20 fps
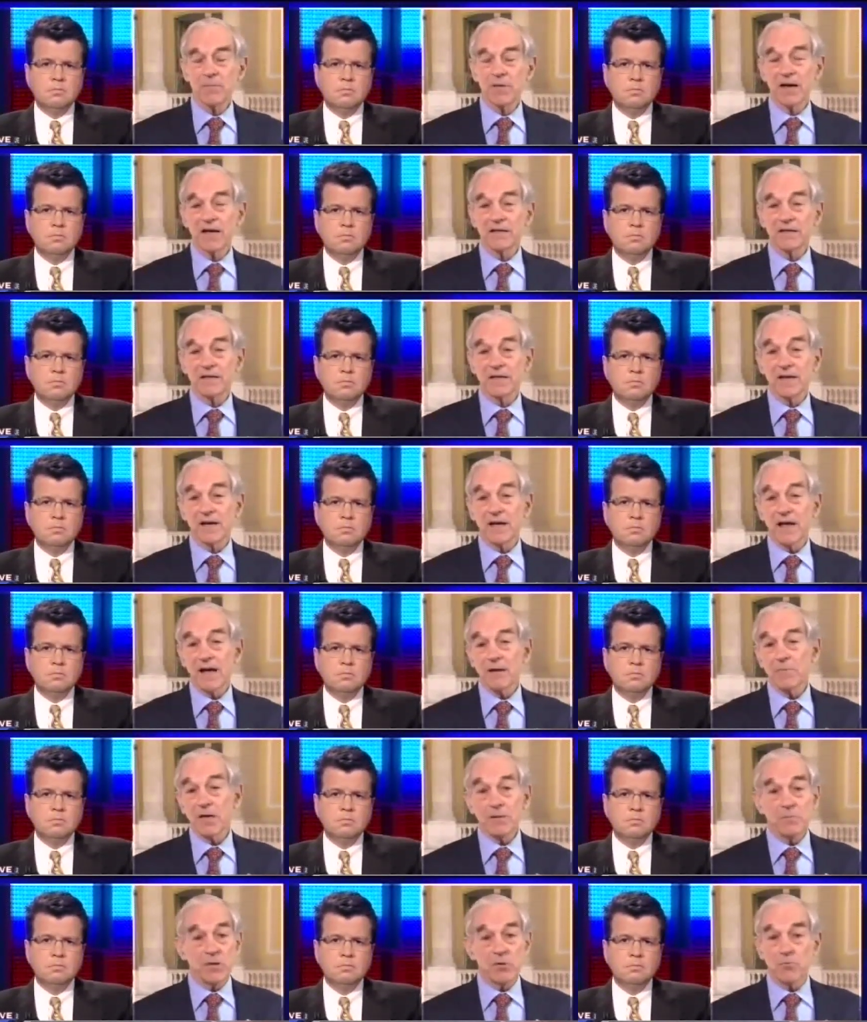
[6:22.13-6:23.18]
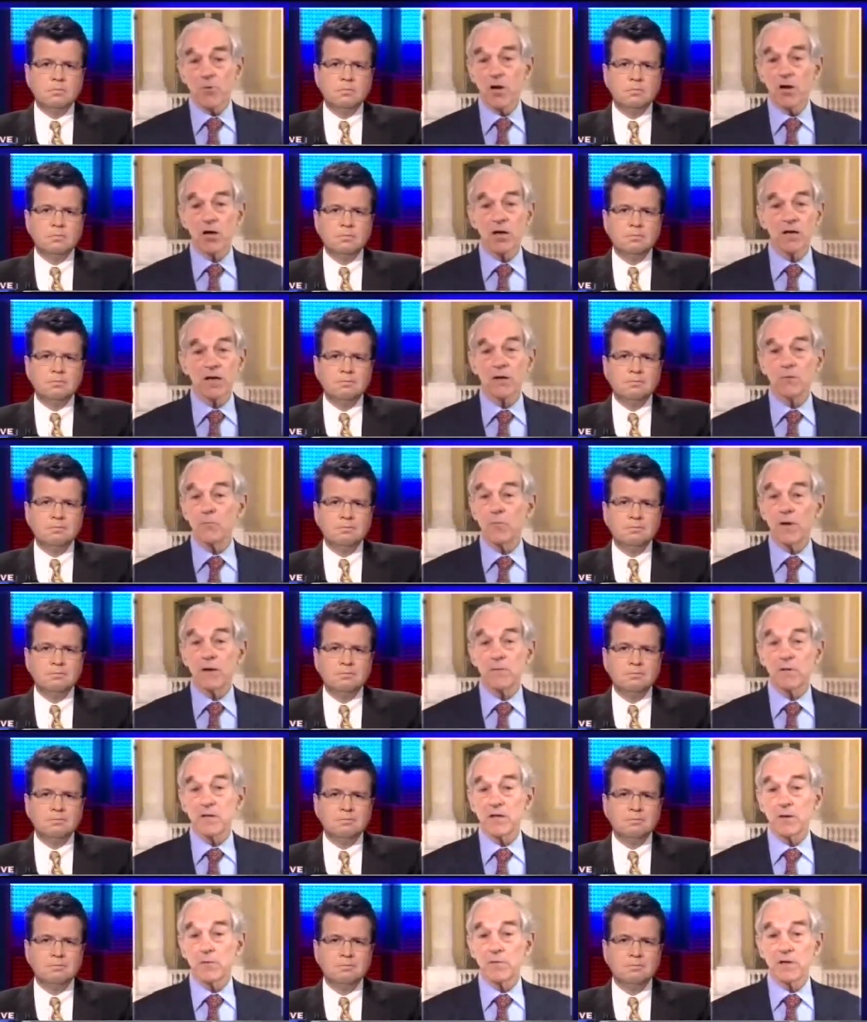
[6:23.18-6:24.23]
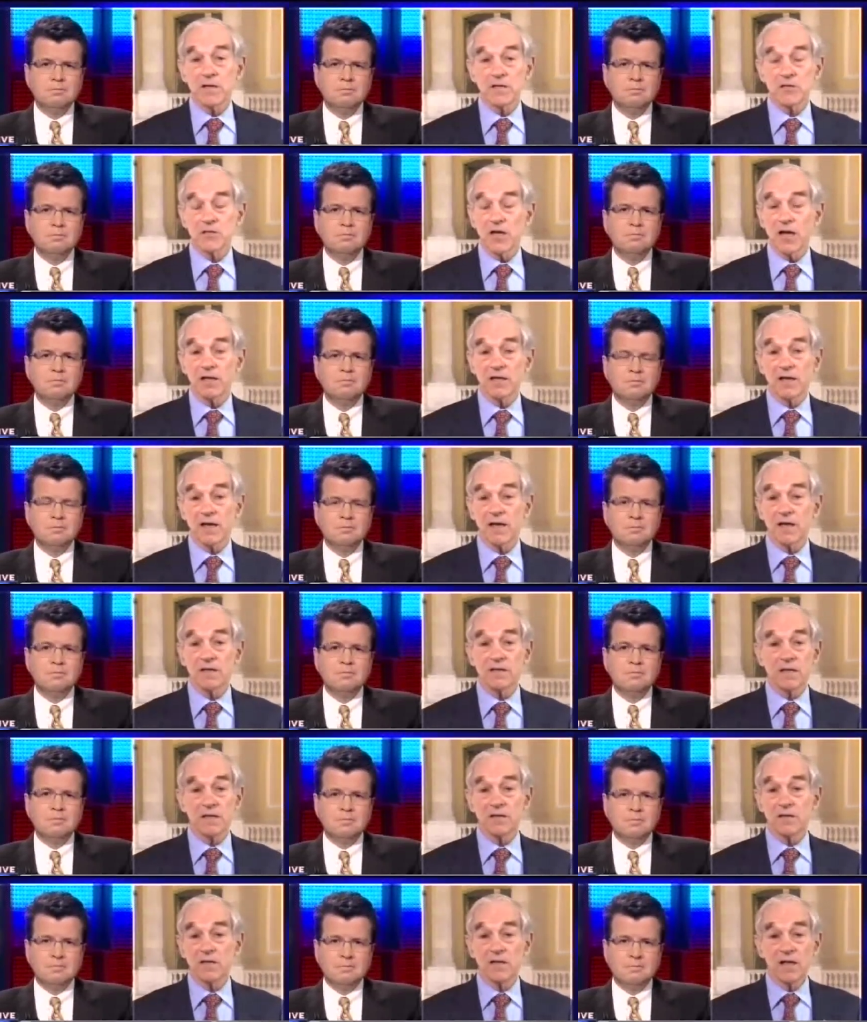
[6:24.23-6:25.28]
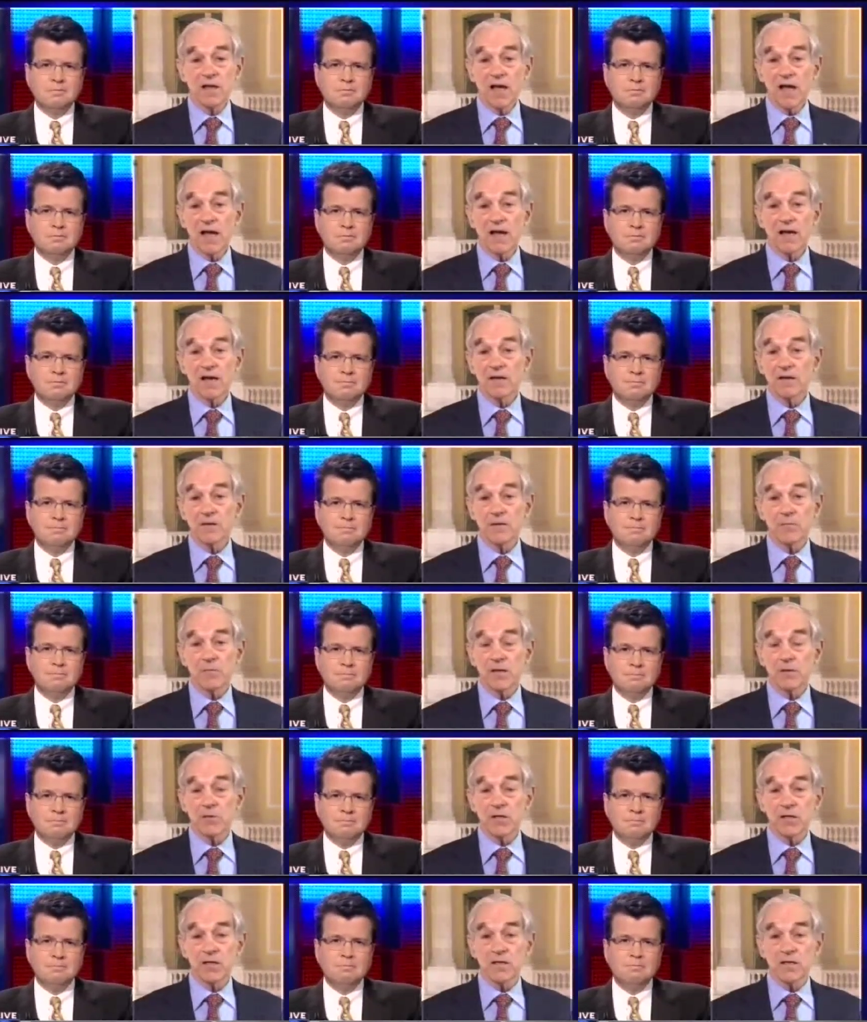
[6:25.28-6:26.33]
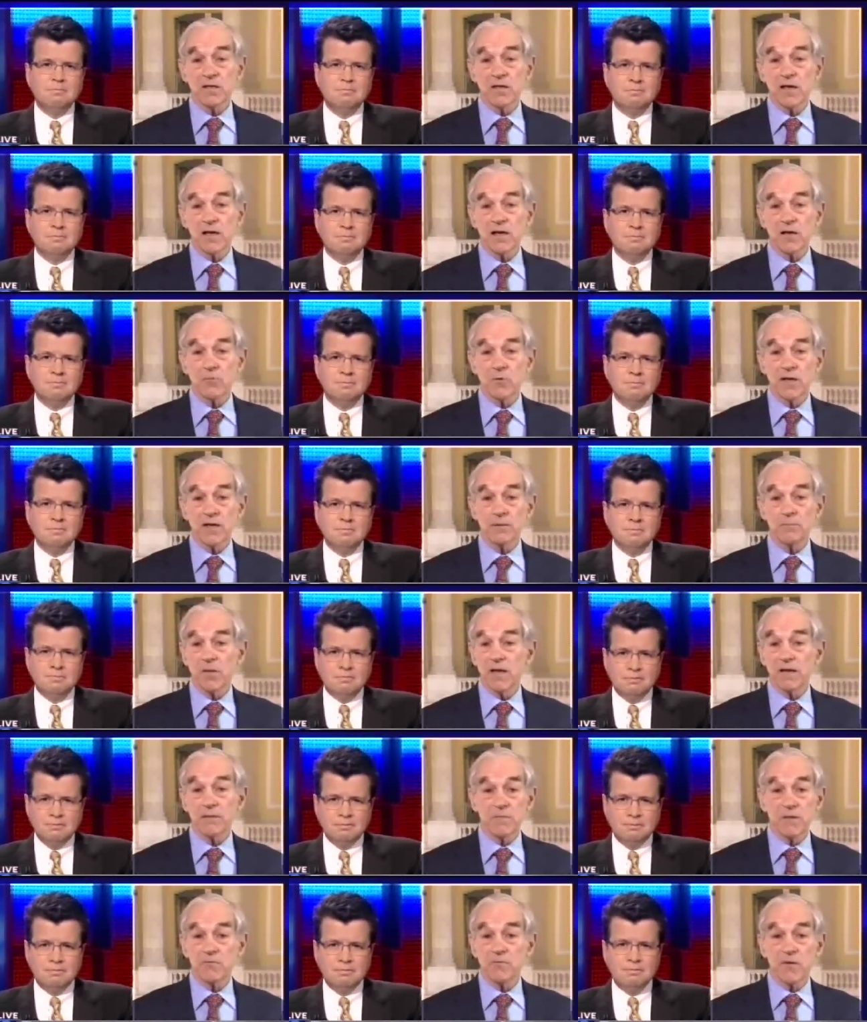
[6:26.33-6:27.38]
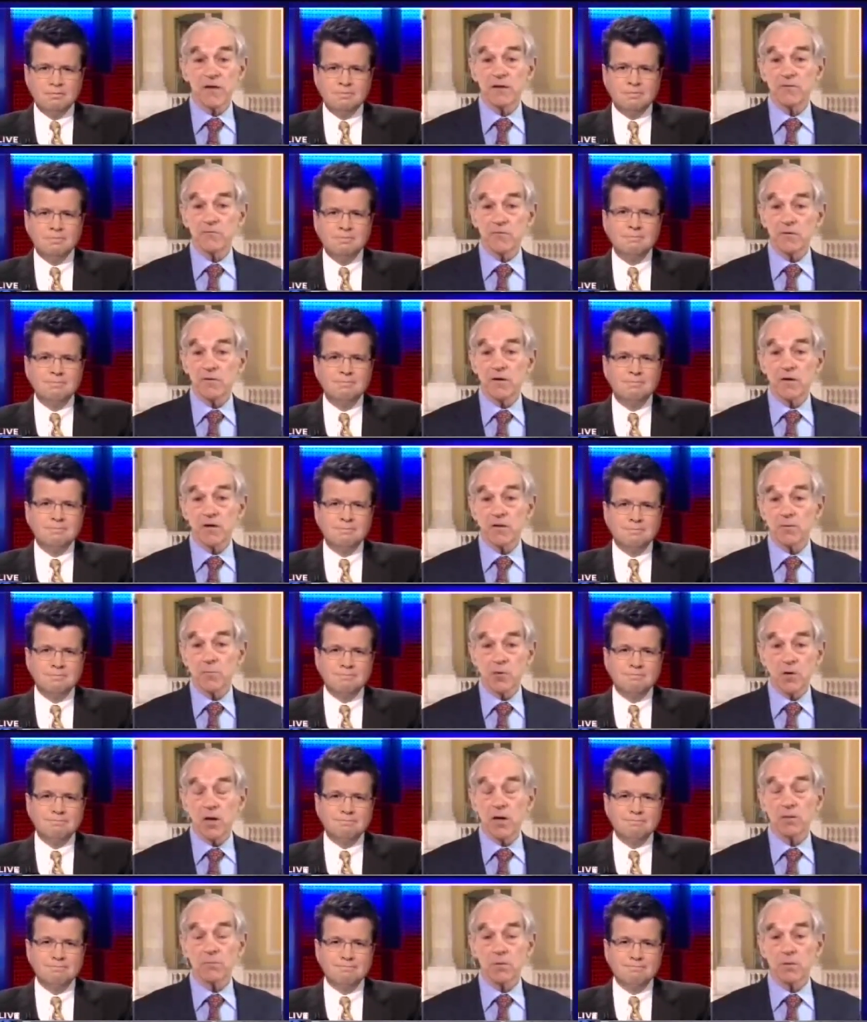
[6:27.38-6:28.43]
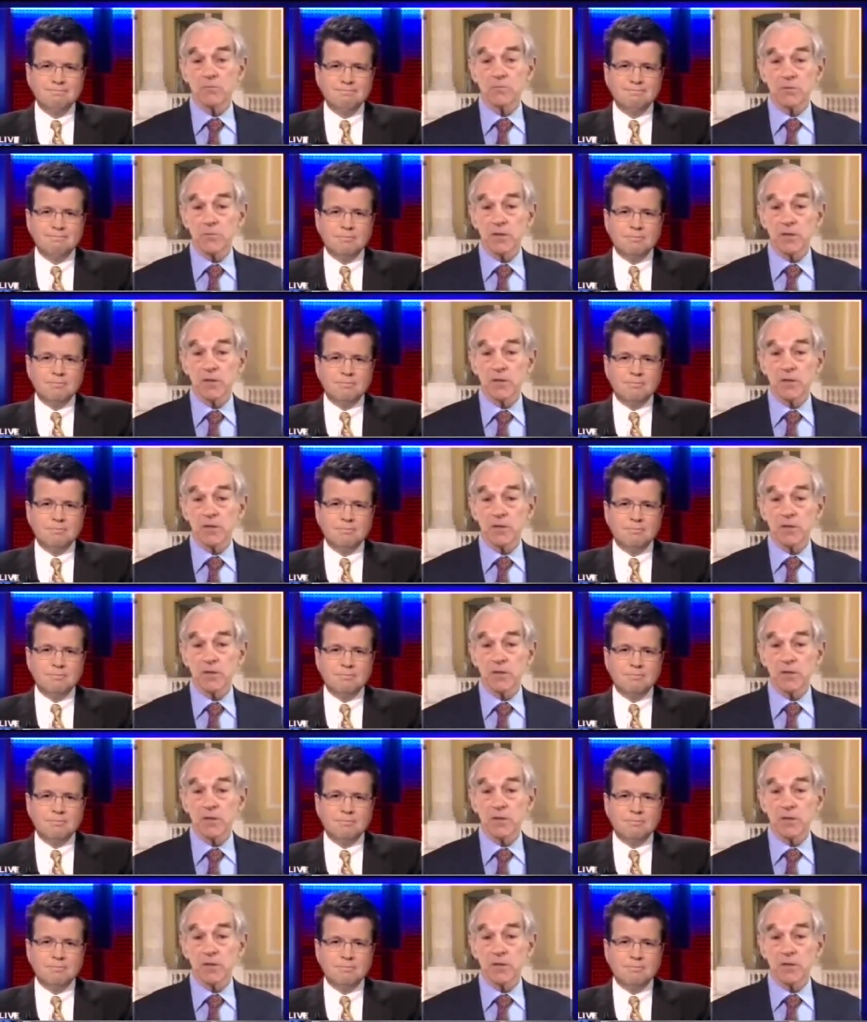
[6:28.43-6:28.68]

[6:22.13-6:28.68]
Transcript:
Speaker 1: But uh, I may be wrong, and maybe there'll be a shutdown, and and uh, maybe uh, we can blame the Fed for all the problems.